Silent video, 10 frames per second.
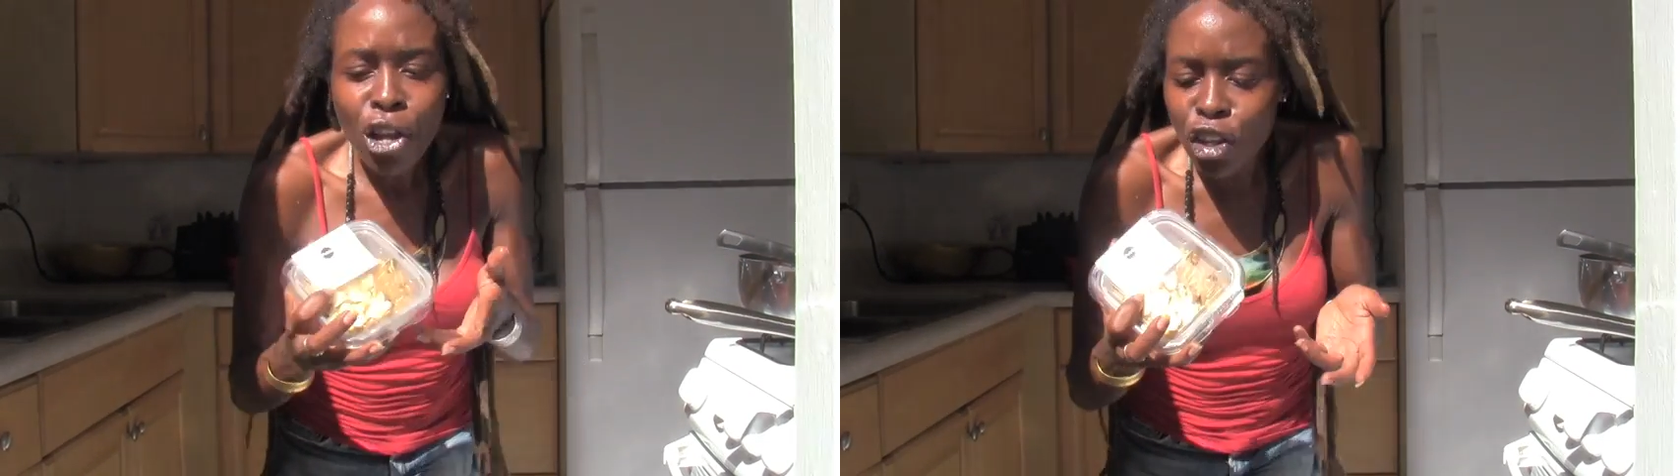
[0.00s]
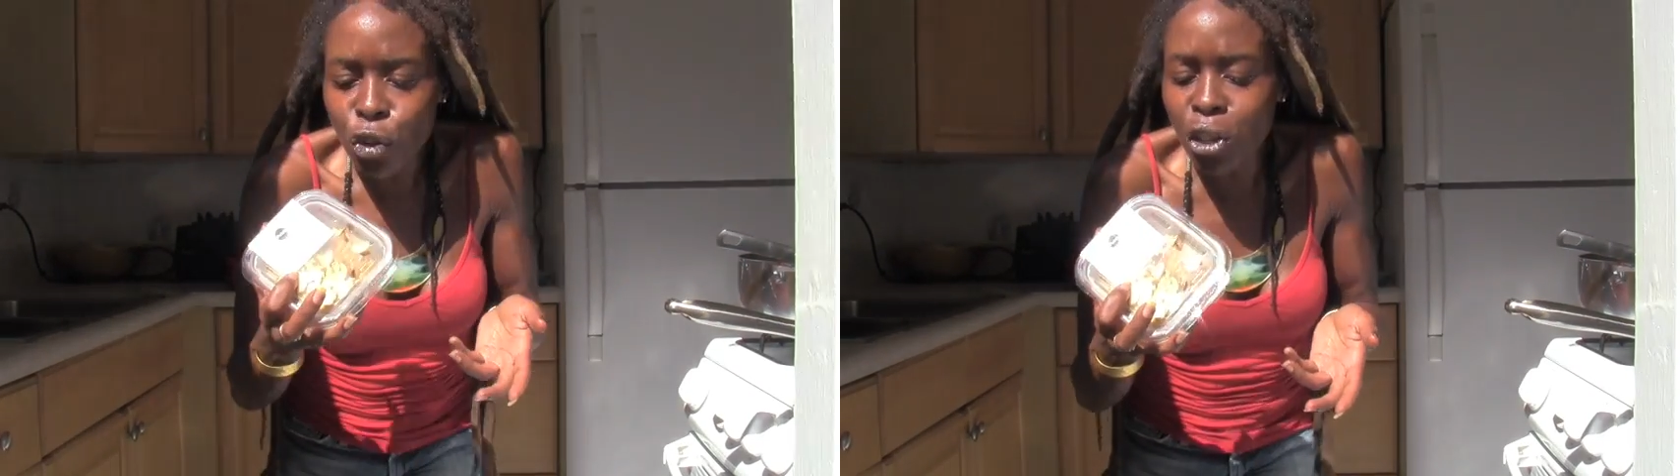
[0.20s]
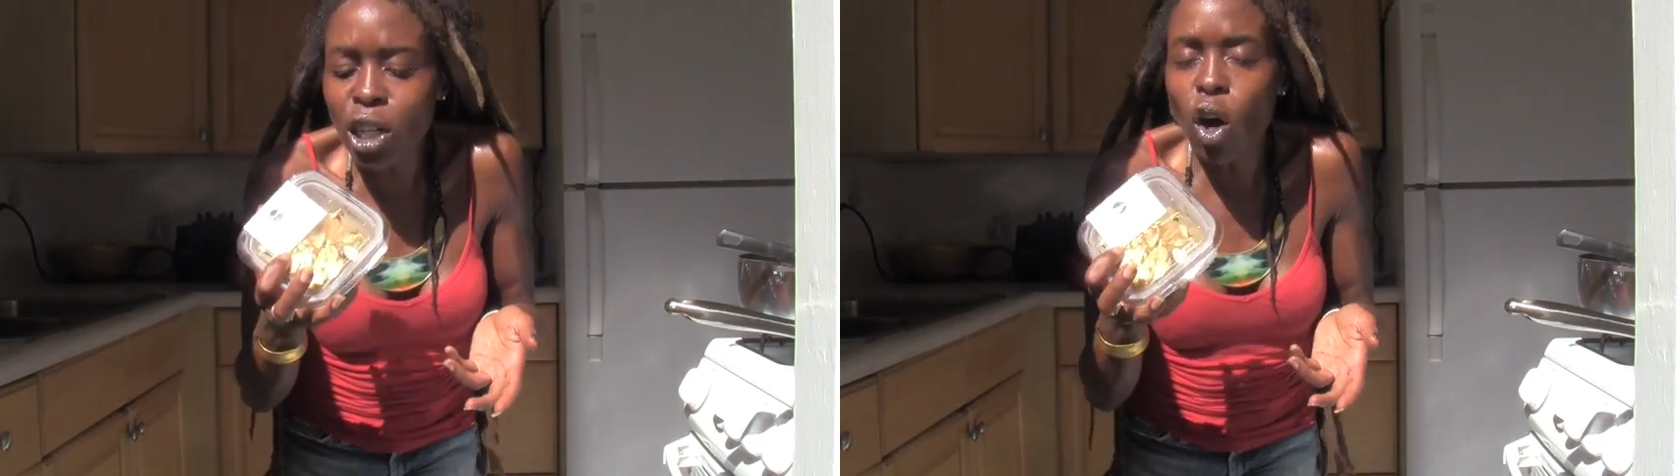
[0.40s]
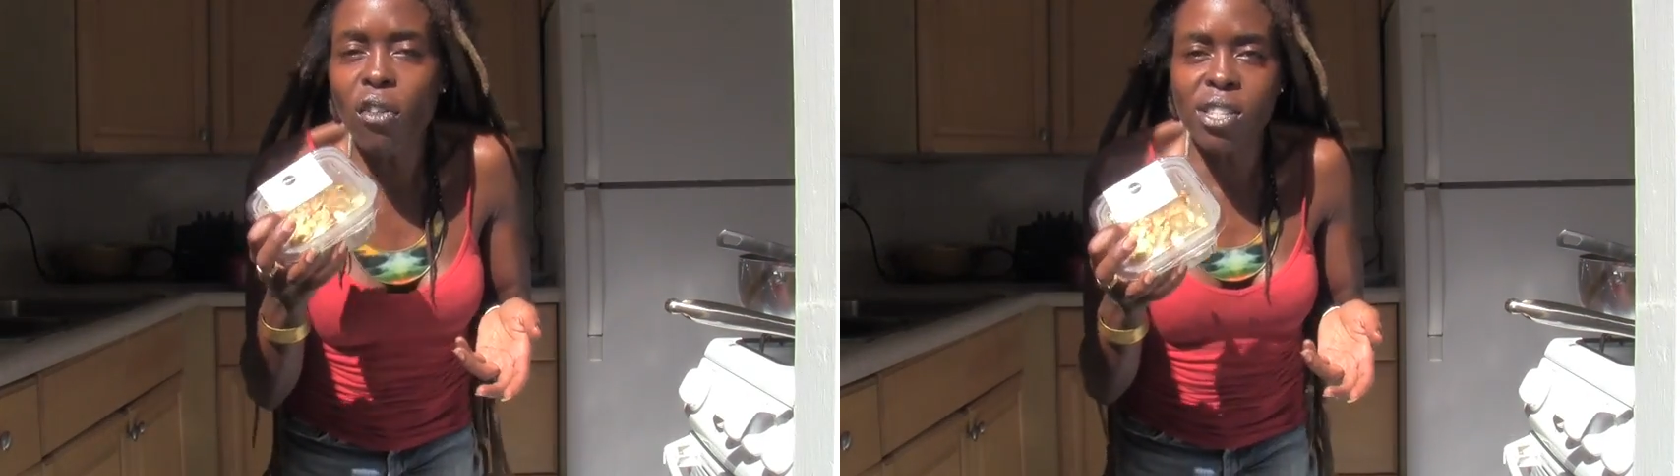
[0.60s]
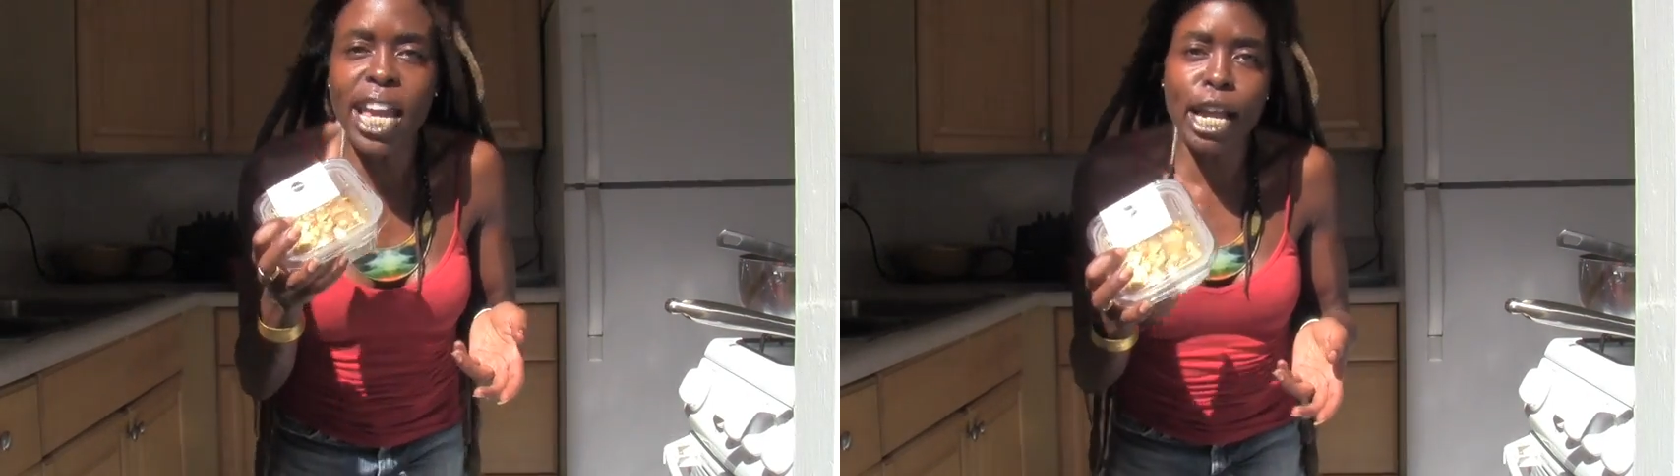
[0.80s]
You don't need all
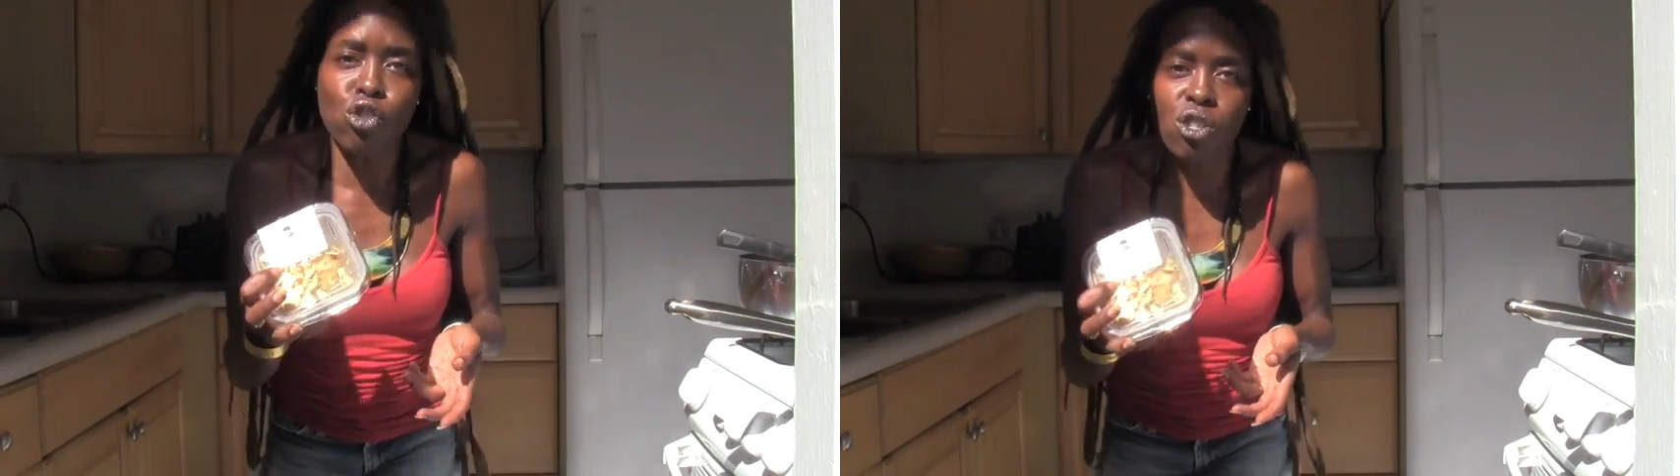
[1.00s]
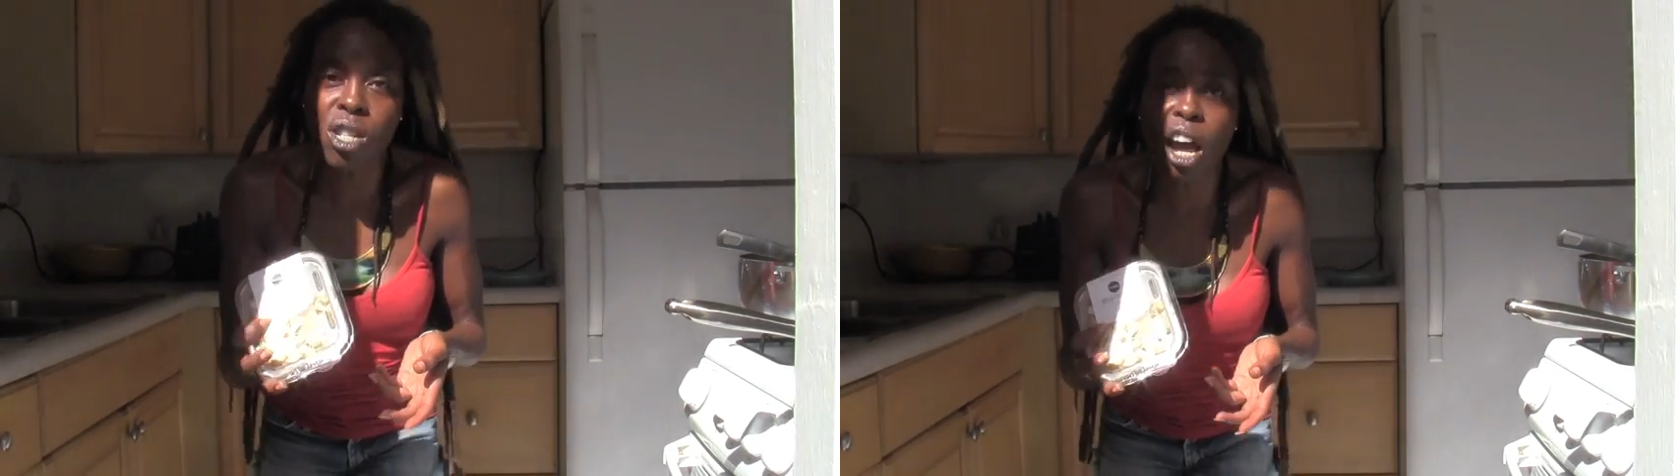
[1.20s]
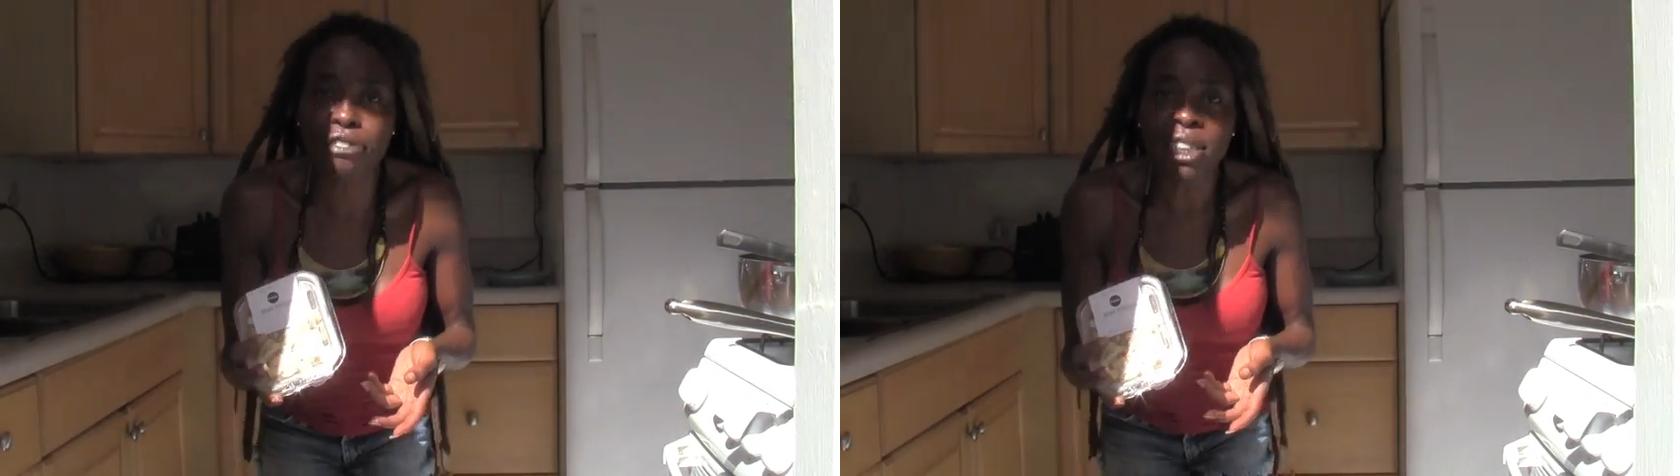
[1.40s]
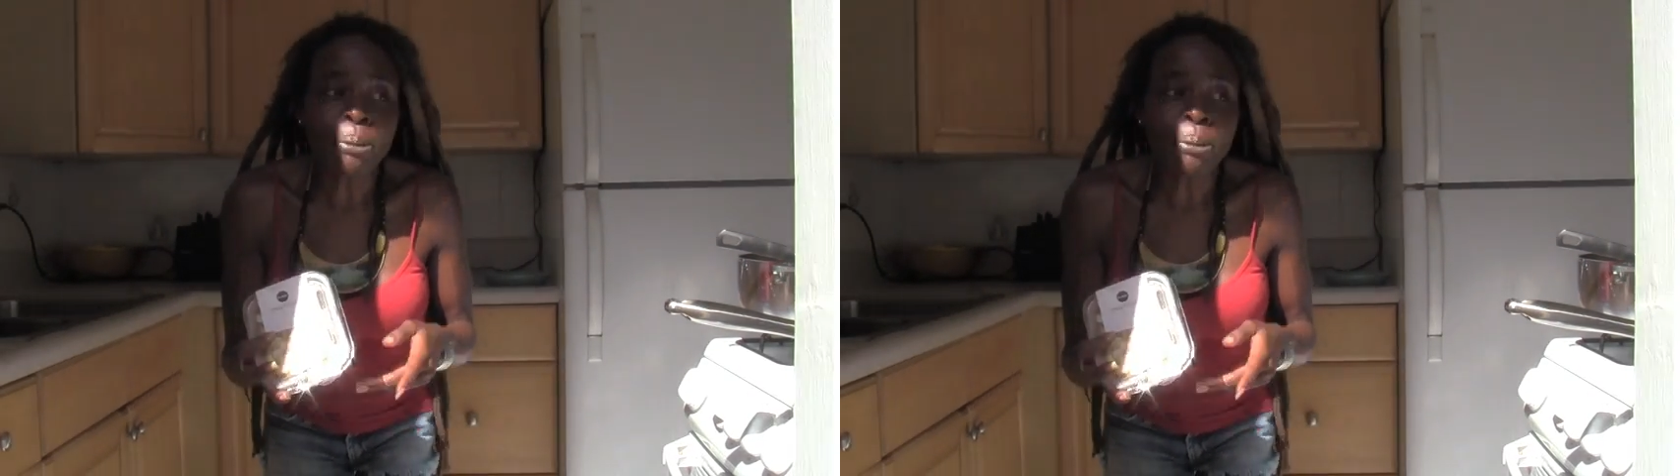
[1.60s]
this extra stuff.